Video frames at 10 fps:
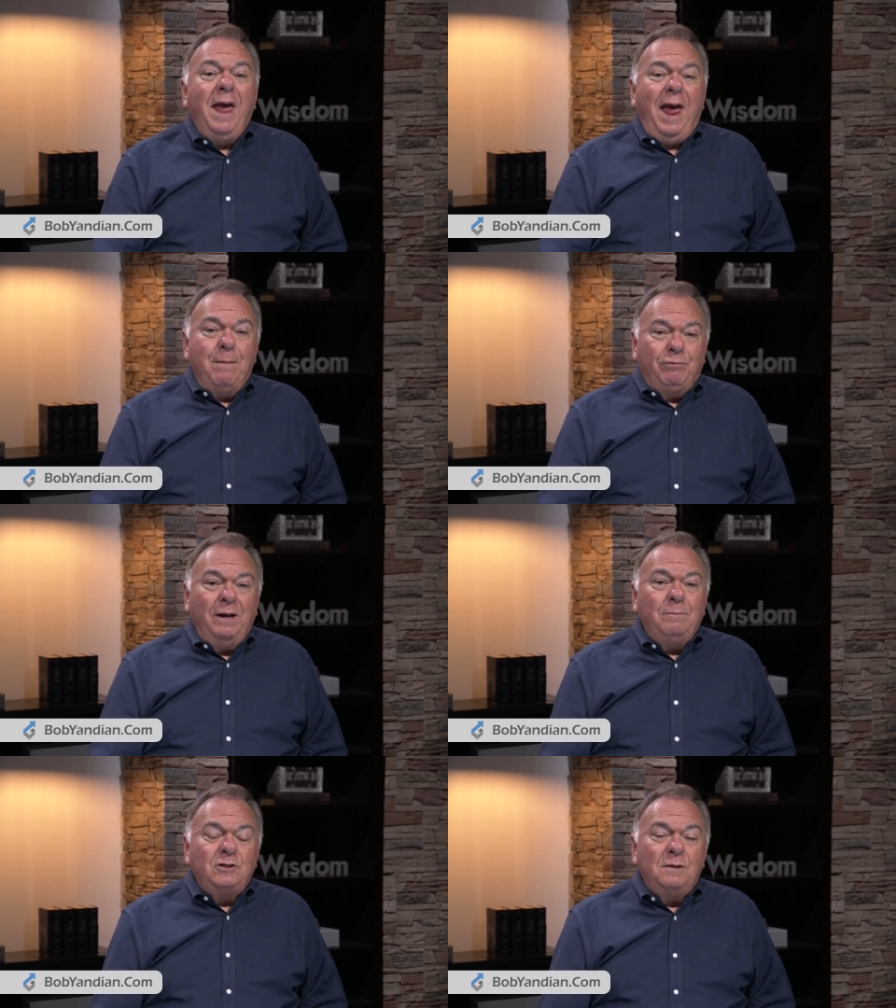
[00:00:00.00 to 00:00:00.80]
and
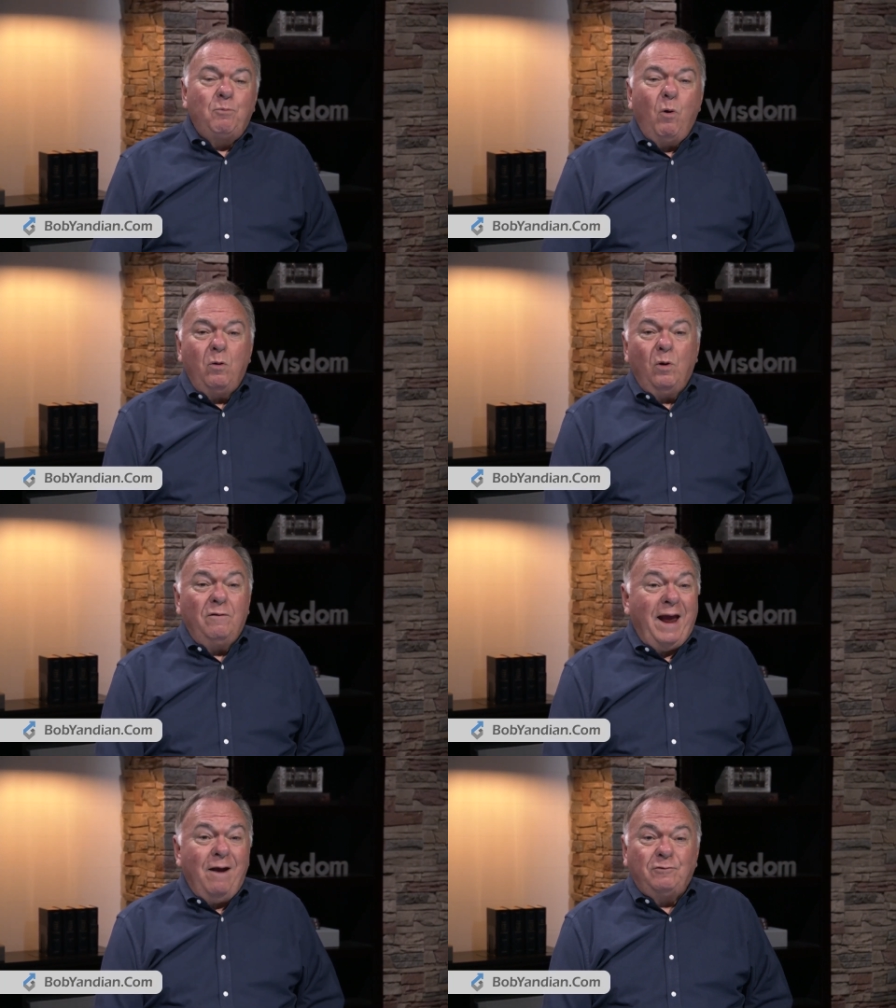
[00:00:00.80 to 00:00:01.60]
bring him to the point
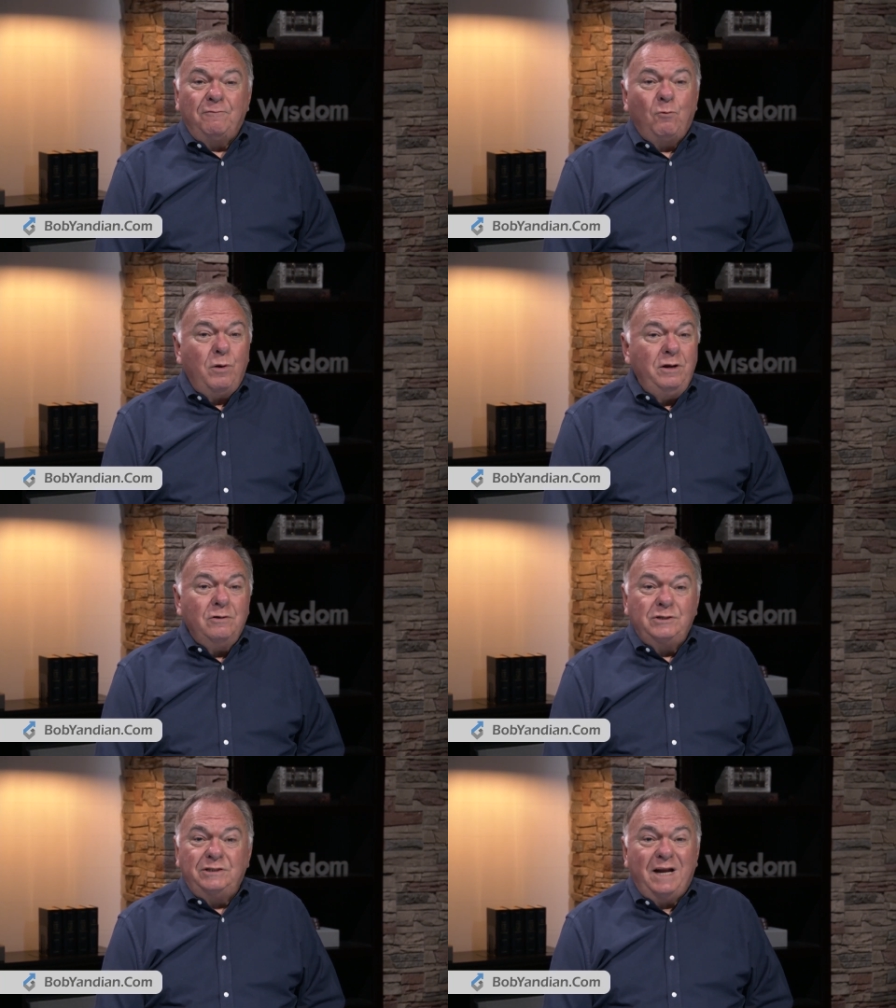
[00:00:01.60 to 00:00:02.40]
where after 40
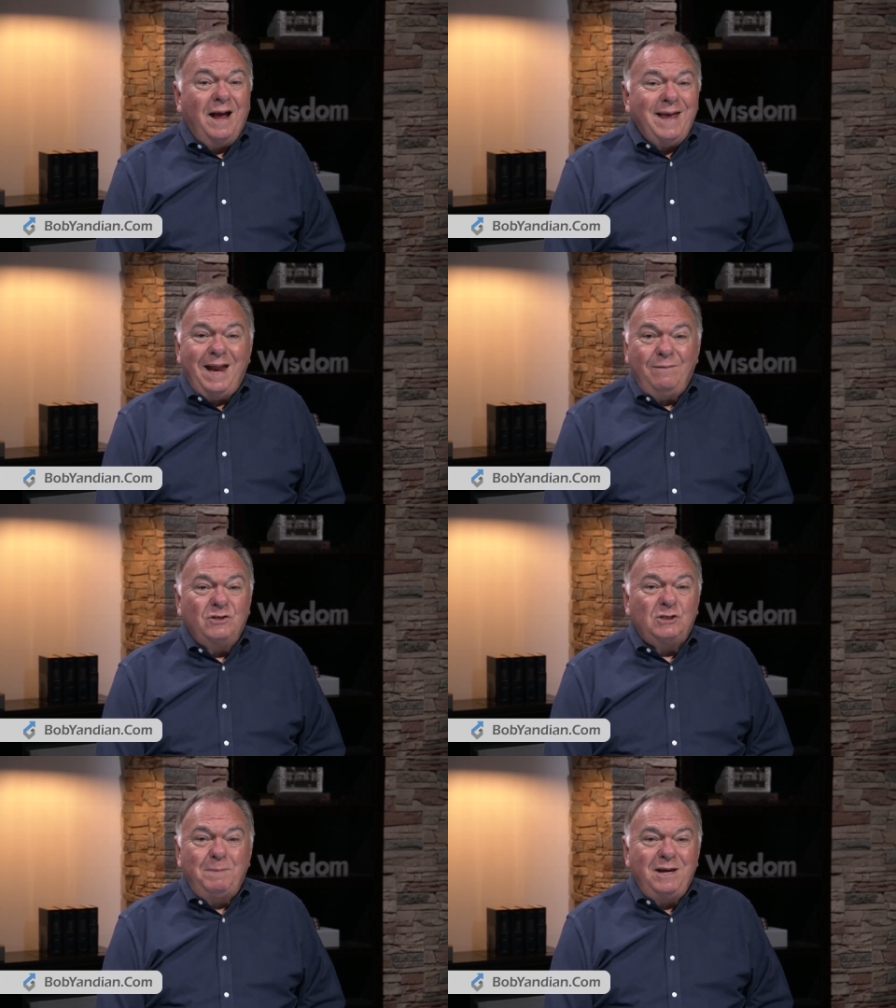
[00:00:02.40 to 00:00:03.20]
years, he said, I can't
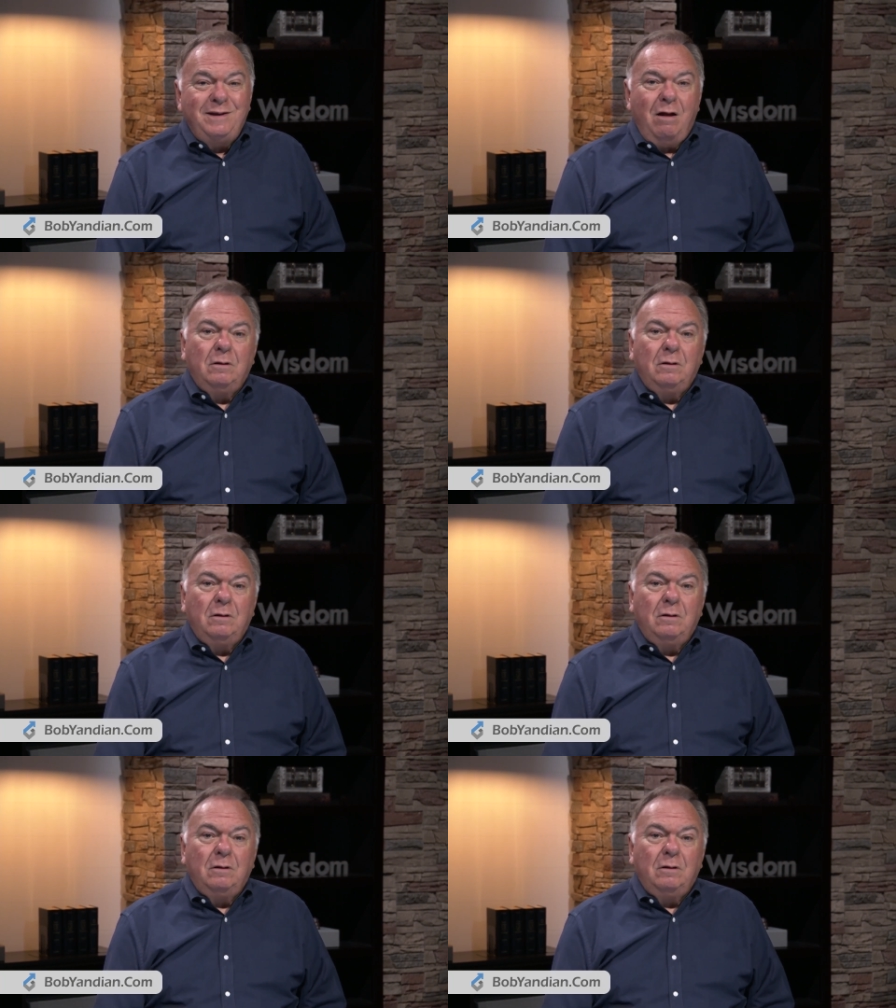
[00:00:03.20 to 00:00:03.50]
even speak now.